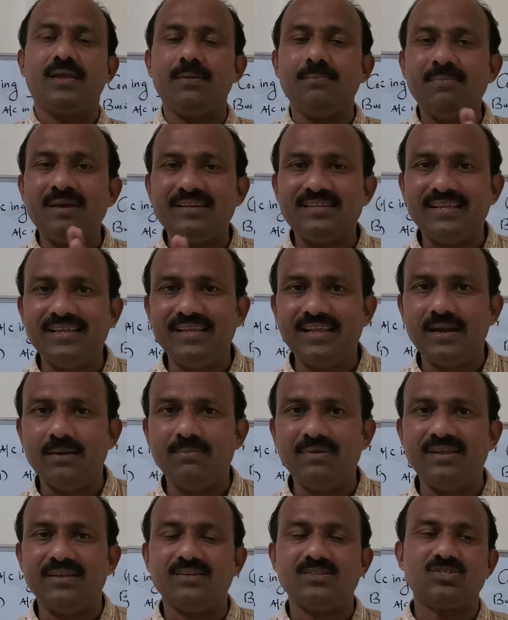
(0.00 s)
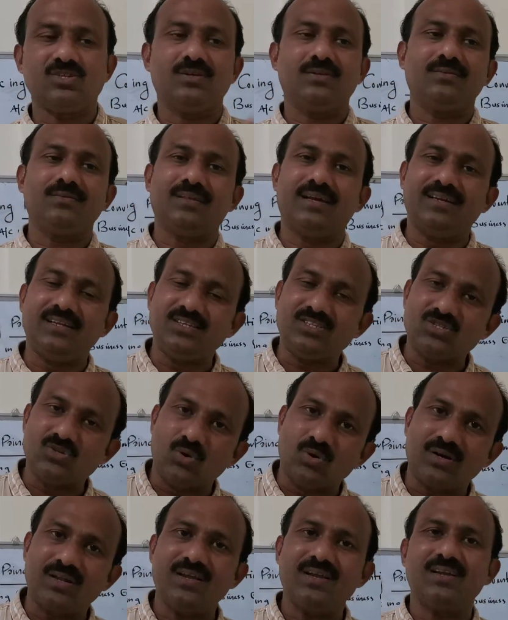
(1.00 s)
Immaterial means that is
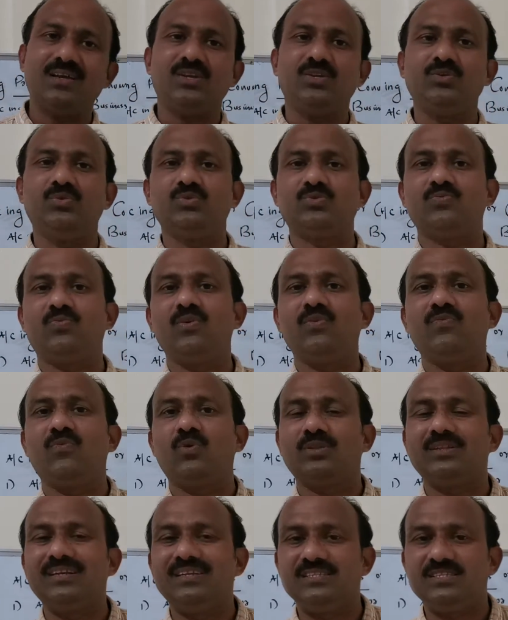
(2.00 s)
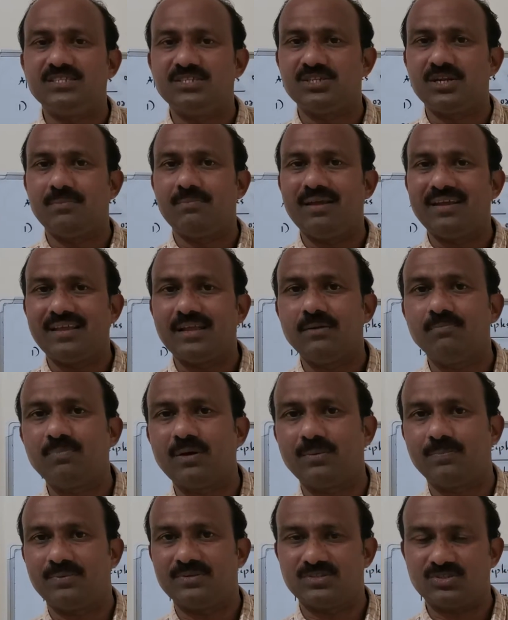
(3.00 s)
not useful for the decision making
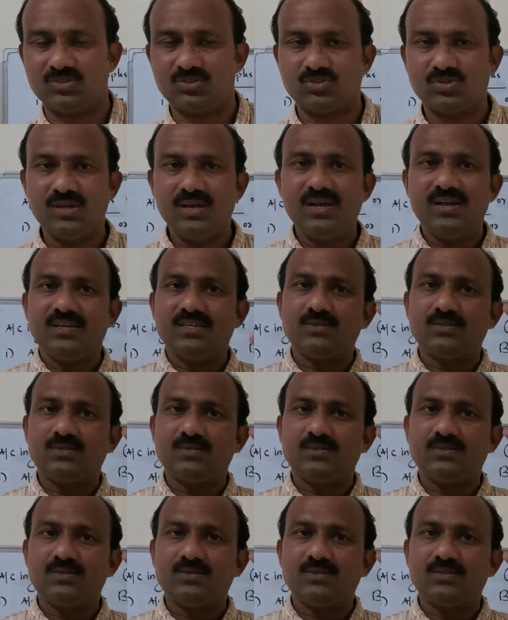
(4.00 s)
purposes.